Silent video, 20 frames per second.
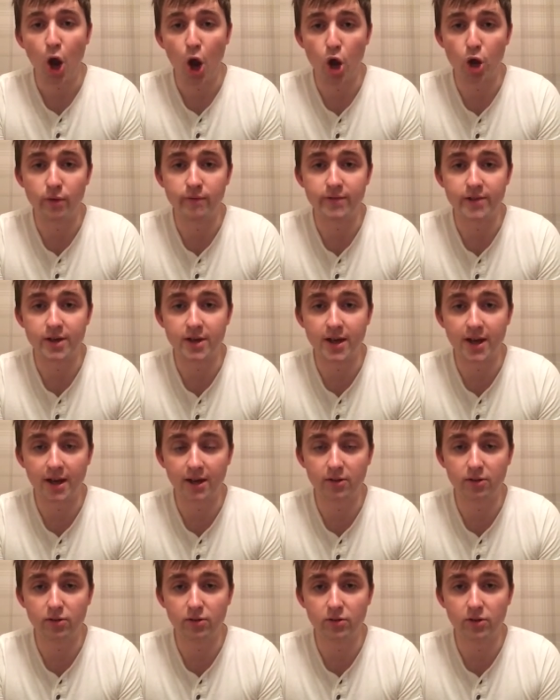over the
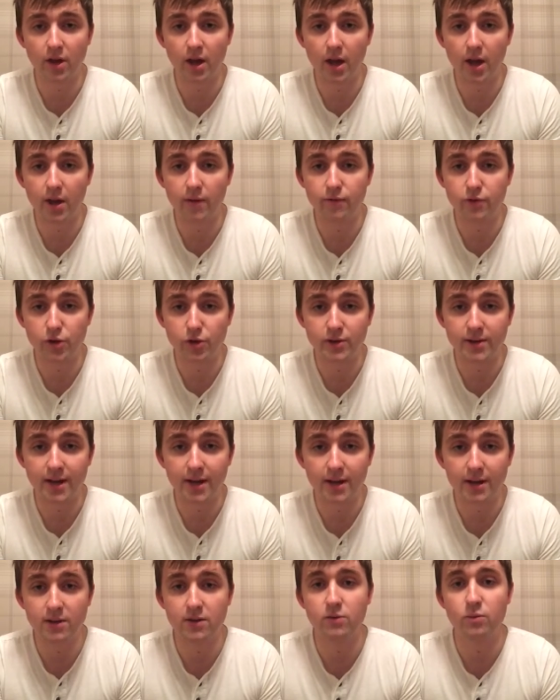next uh, few
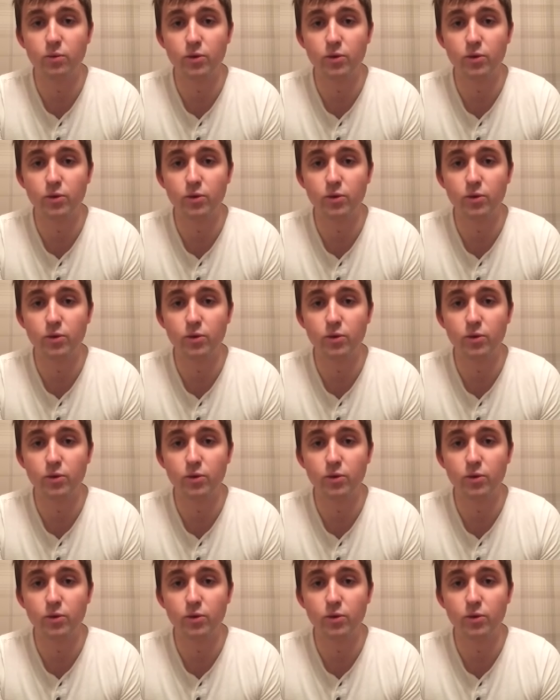days,